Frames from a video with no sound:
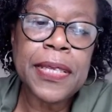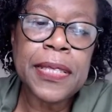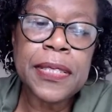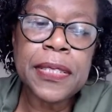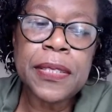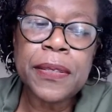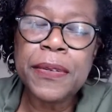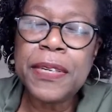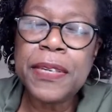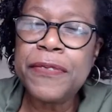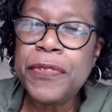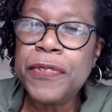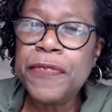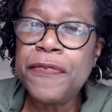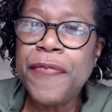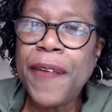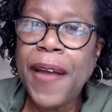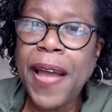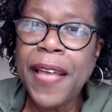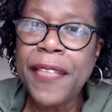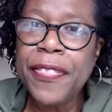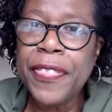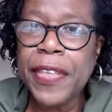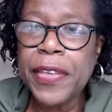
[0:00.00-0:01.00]
So if you
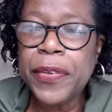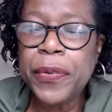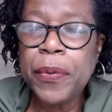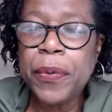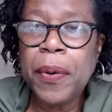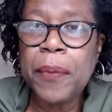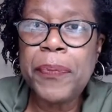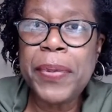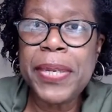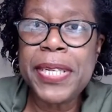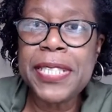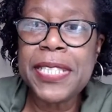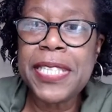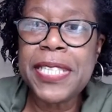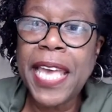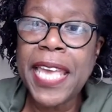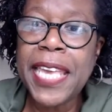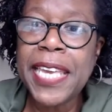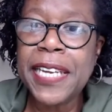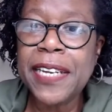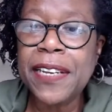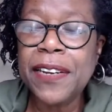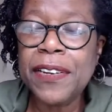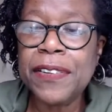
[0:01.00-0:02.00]
find that you are being
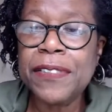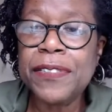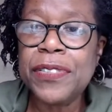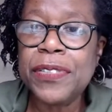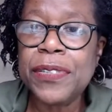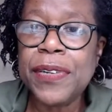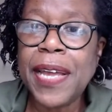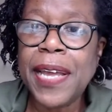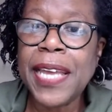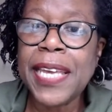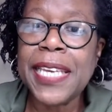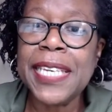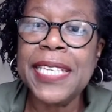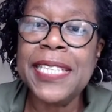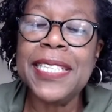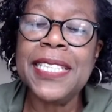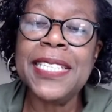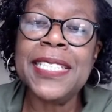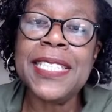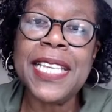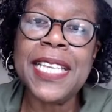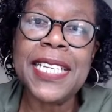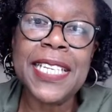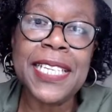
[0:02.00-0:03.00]
taken off track, it
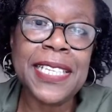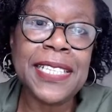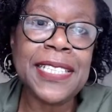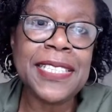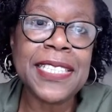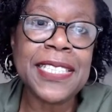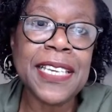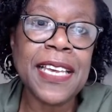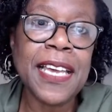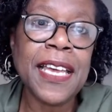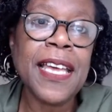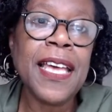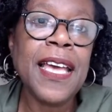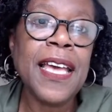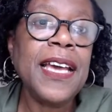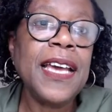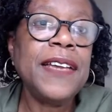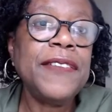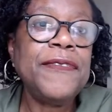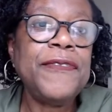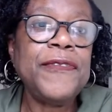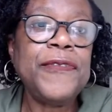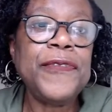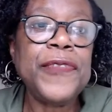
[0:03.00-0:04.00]
is then easier
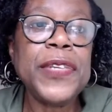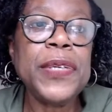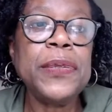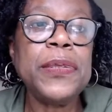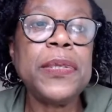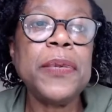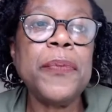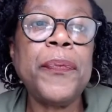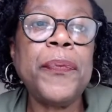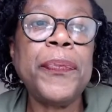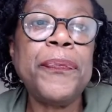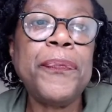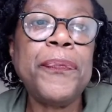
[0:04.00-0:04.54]
for you to